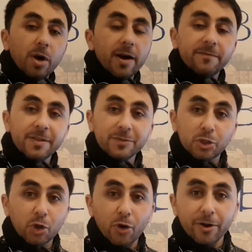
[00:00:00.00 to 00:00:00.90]
have never
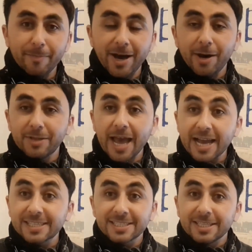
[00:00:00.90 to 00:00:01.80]
thought about
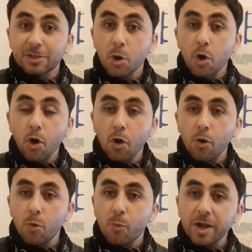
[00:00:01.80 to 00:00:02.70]
accent.
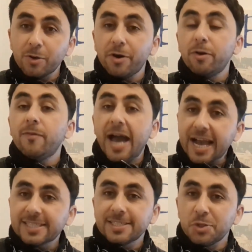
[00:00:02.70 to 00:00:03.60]
Oh, what kind of
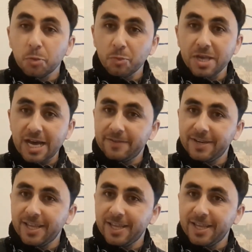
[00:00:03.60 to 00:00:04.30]
accent do we have in